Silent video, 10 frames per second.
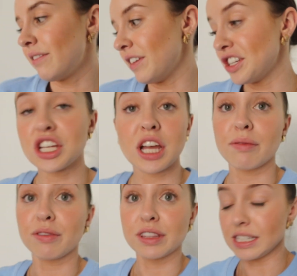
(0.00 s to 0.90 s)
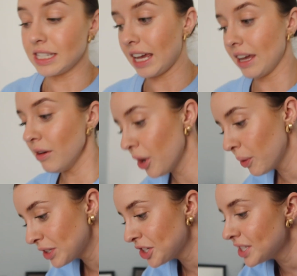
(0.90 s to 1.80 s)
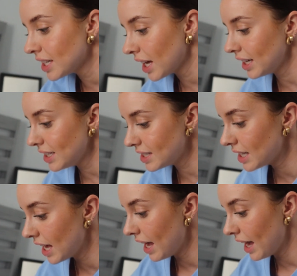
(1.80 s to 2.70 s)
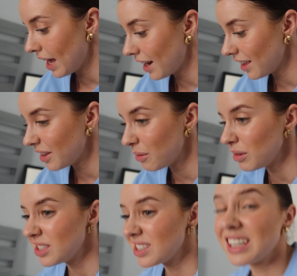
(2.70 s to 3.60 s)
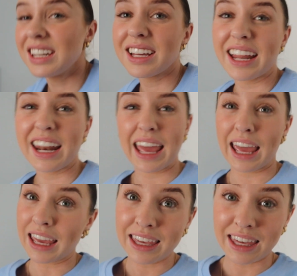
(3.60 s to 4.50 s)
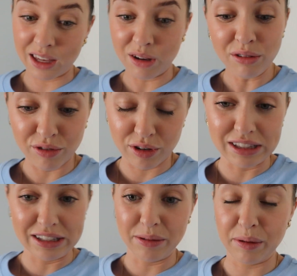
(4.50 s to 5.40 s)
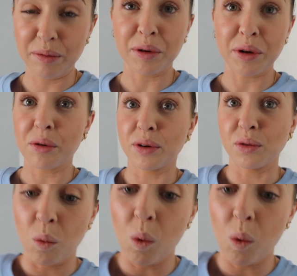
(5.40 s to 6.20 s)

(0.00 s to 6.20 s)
finishing up for the day, which is nice. And I think we're just gonna kind of hang here for a little bit. We're gonna go on a